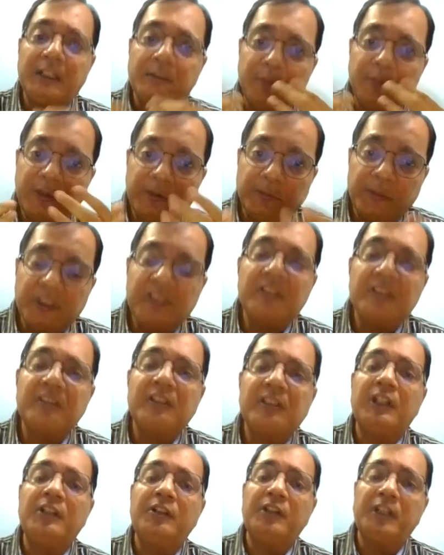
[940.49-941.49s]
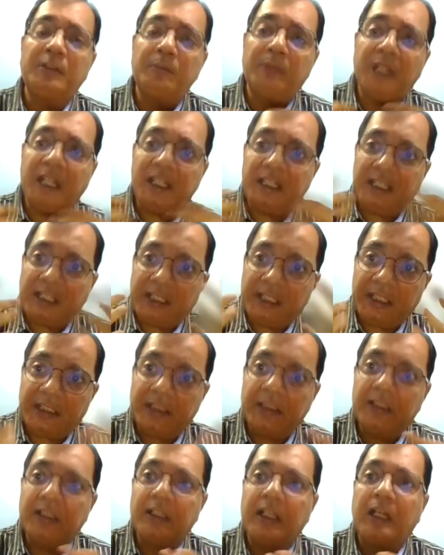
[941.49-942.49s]
and business continuity planning
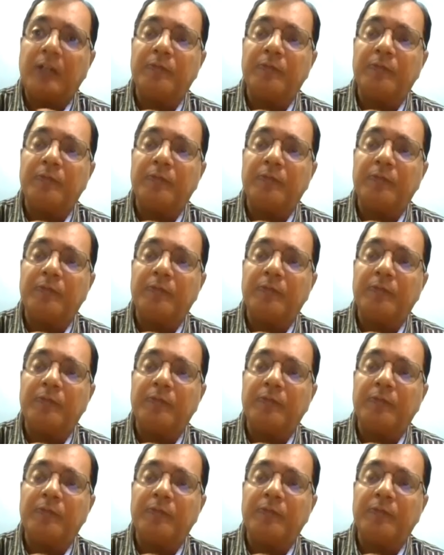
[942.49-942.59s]
and